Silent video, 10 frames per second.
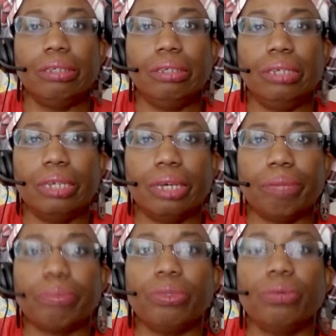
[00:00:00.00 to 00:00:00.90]

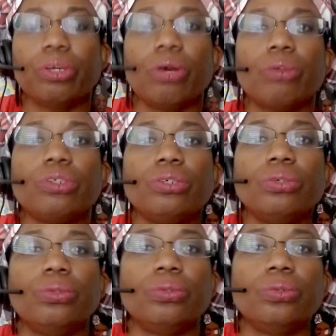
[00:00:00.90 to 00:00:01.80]
yep, you would go
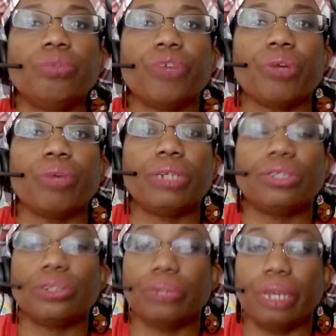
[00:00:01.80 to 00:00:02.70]
to
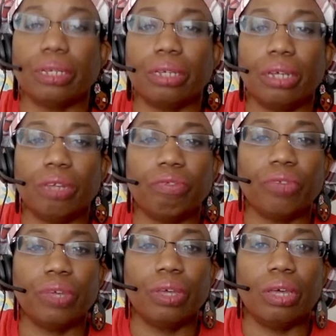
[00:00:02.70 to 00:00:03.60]
federalregister.gov,
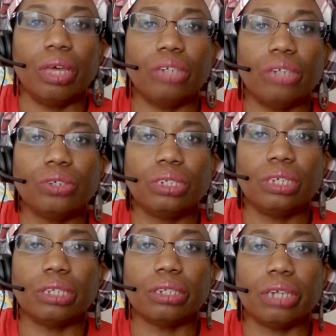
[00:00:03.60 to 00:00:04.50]
as you can
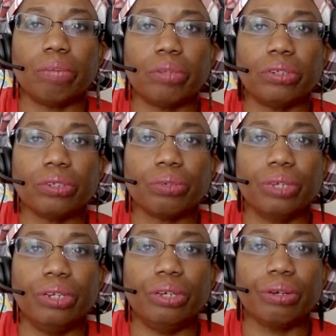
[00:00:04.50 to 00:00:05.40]
see at the top of the
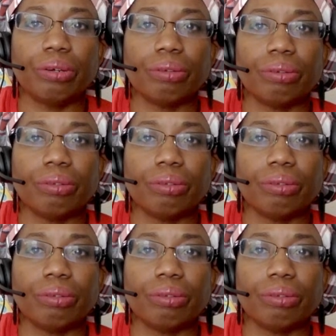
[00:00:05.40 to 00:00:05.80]
screen here.